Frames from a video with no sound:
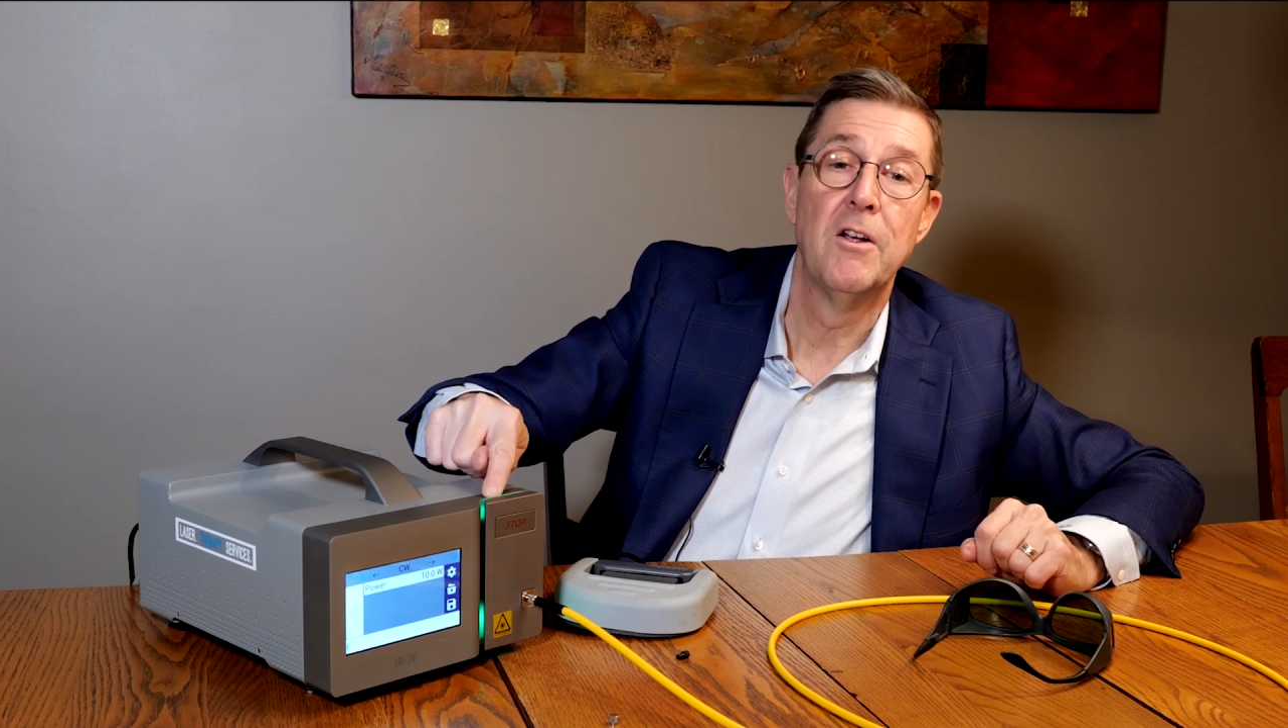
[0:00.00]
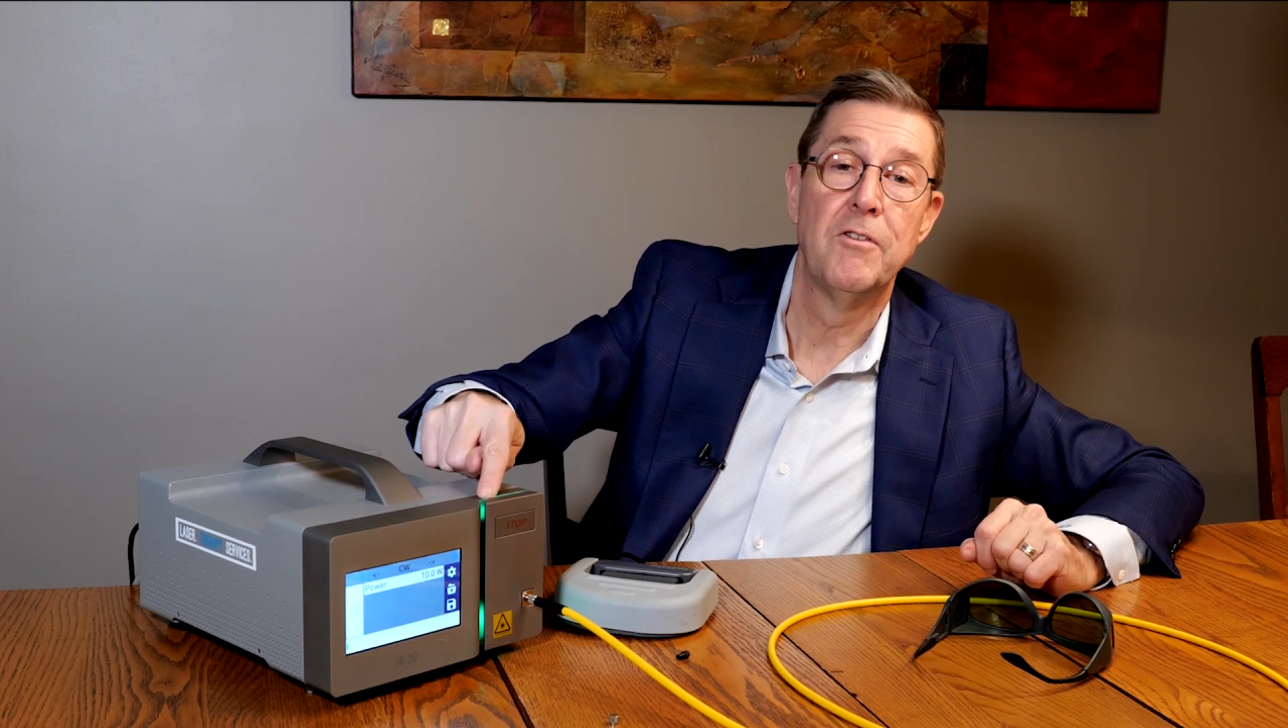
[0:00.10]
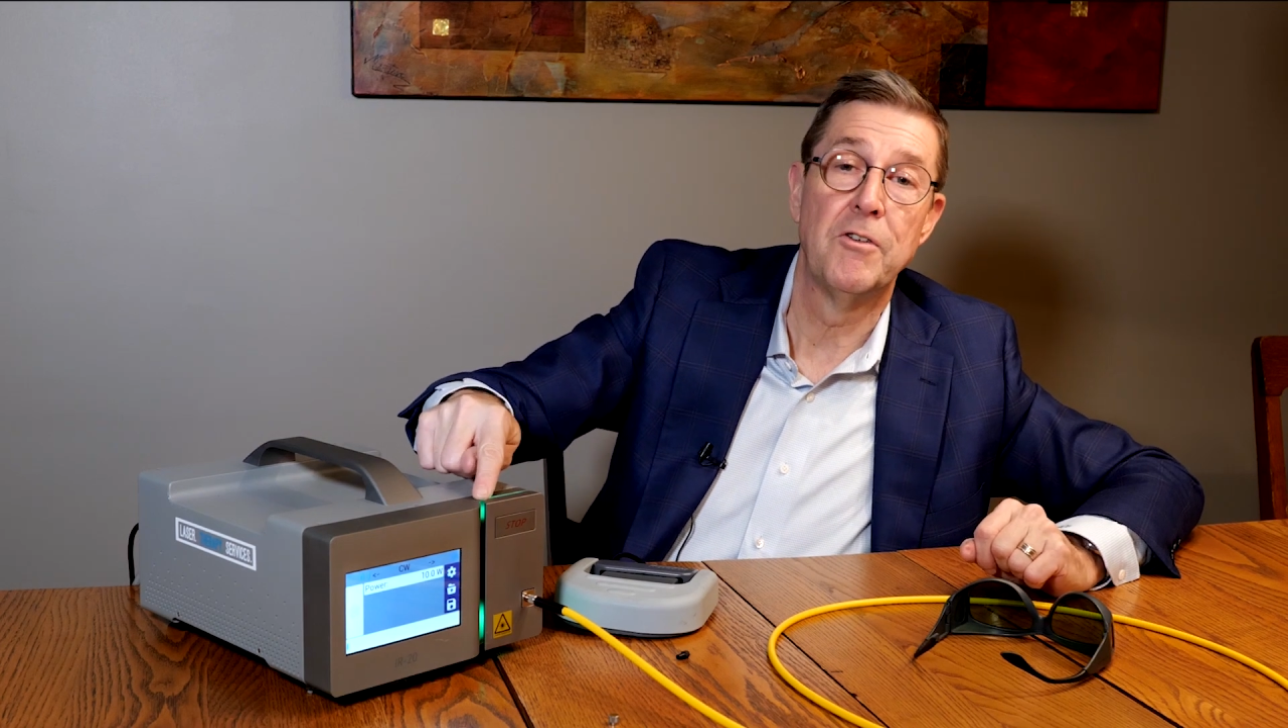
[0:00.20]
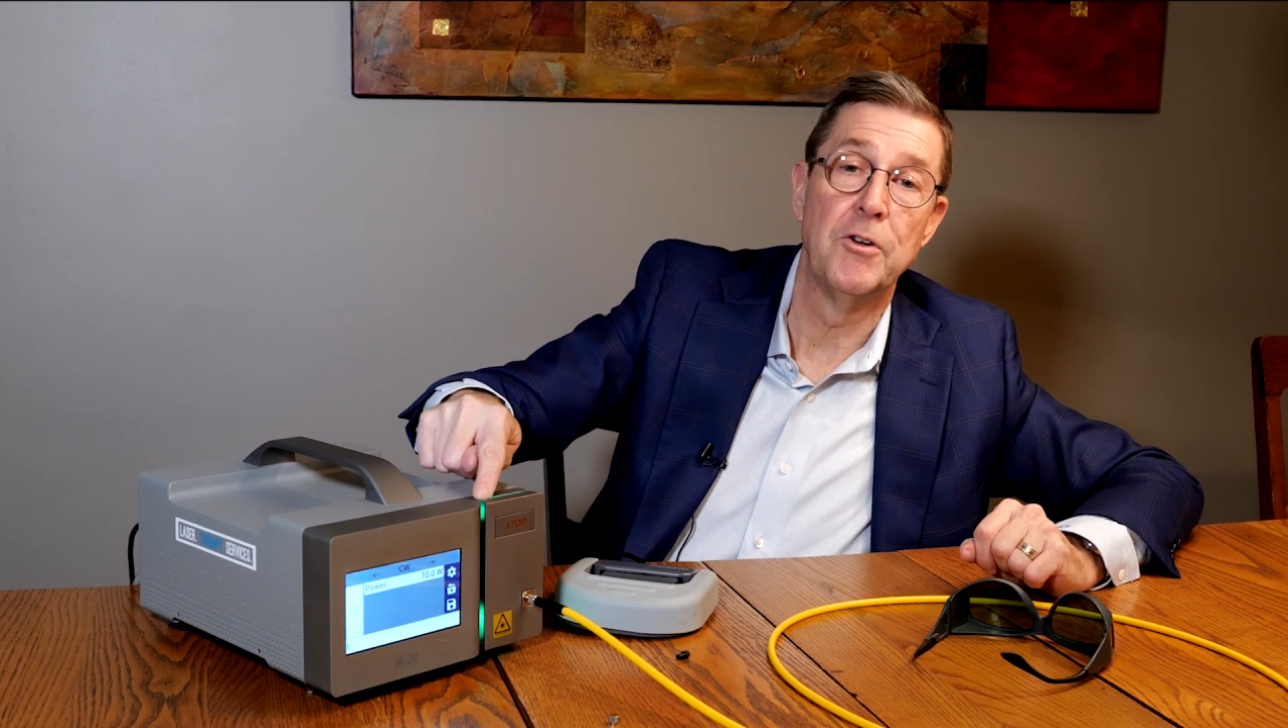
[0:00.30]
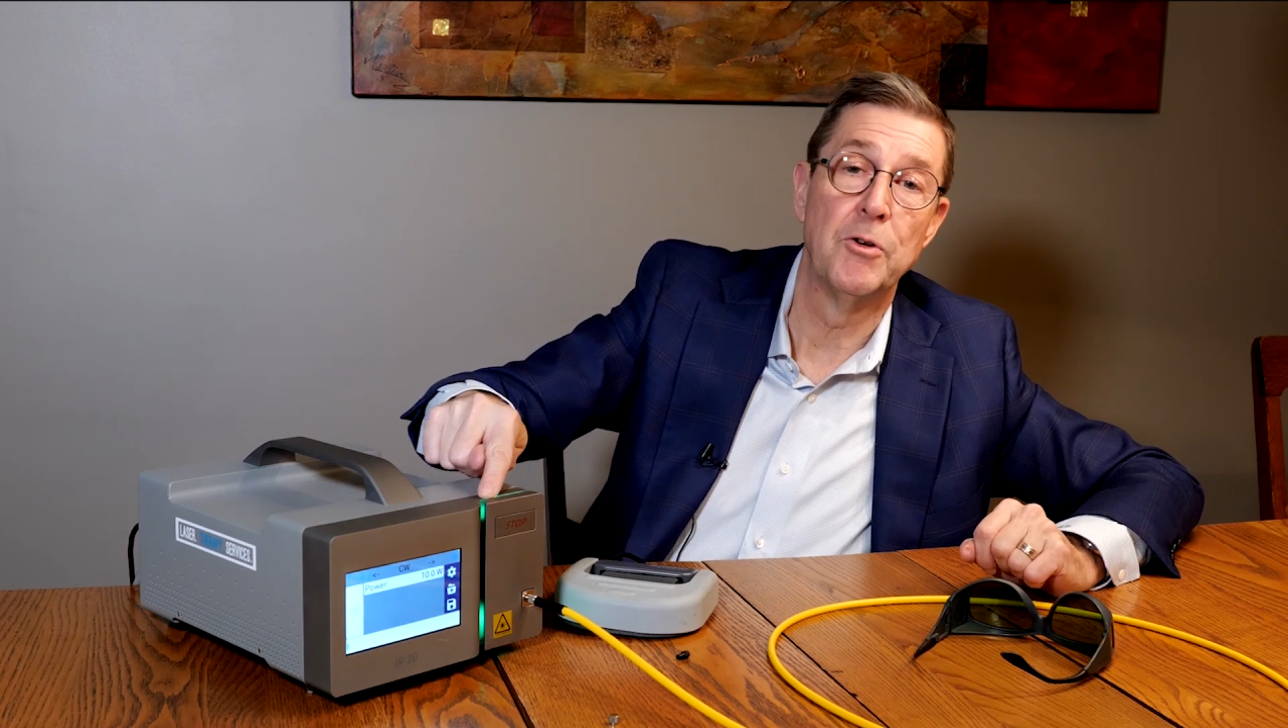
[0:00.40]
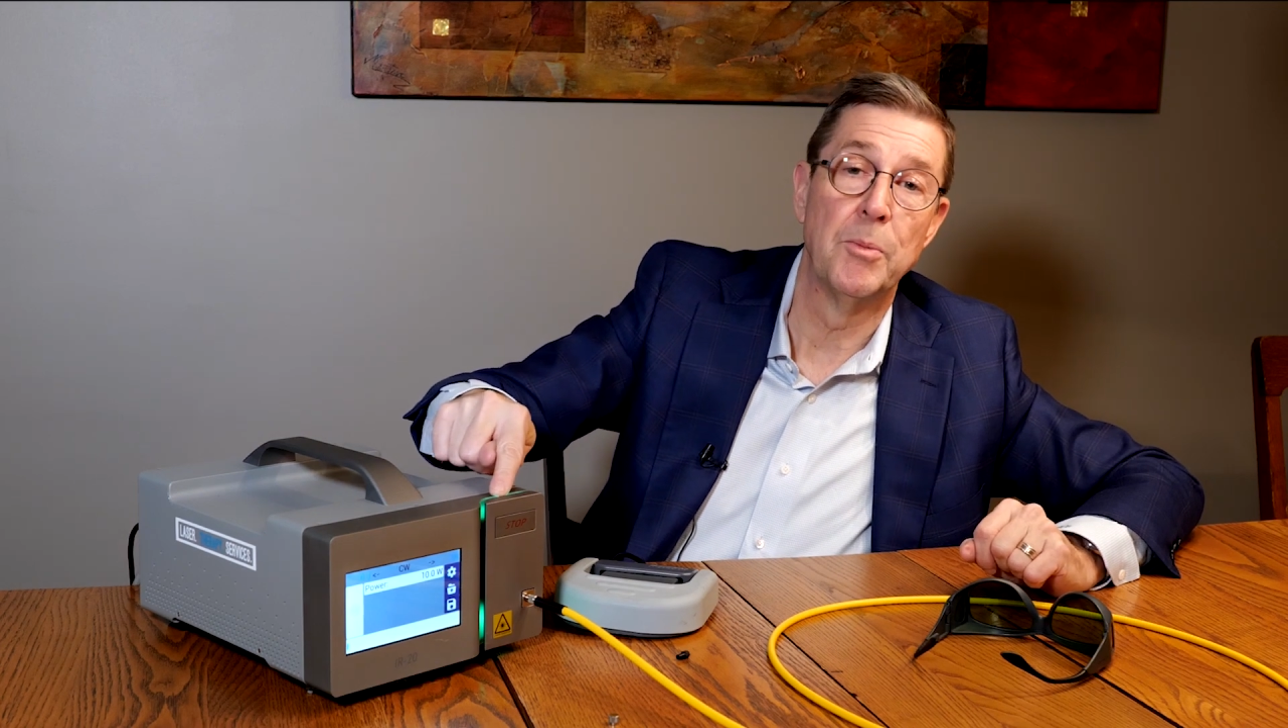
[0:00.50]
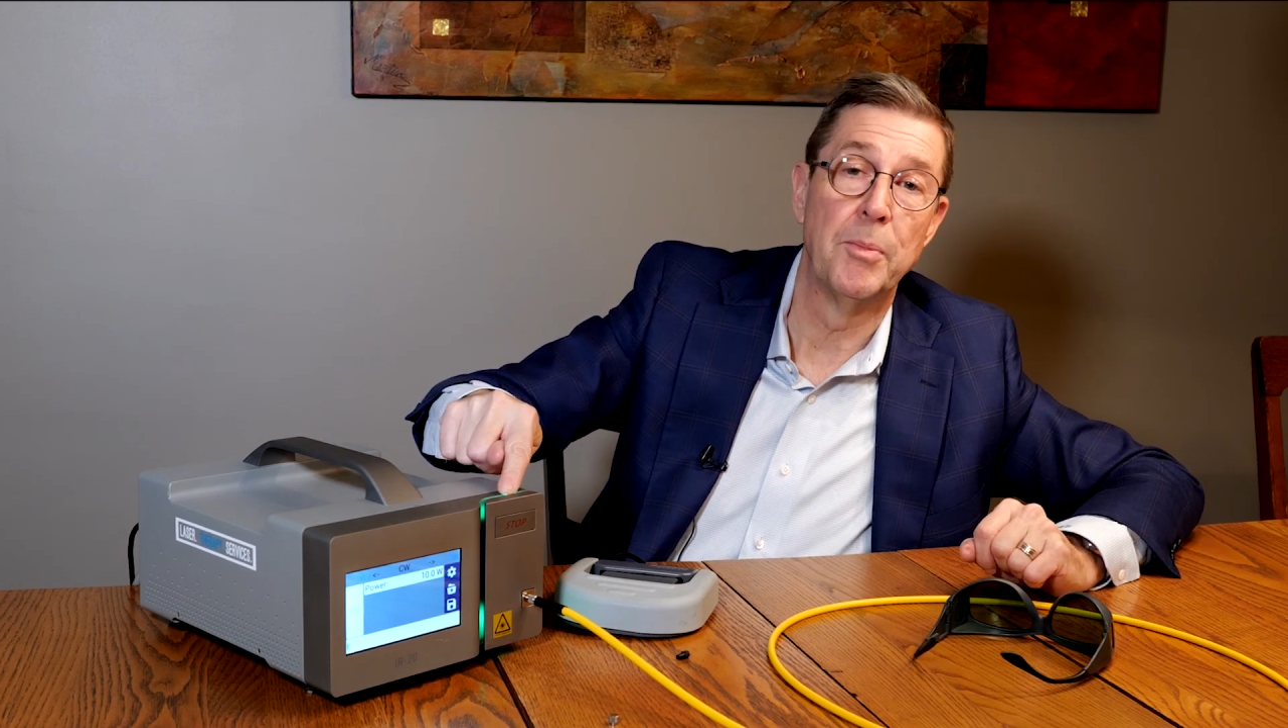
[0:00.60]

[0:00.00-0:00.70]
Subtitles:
turn to a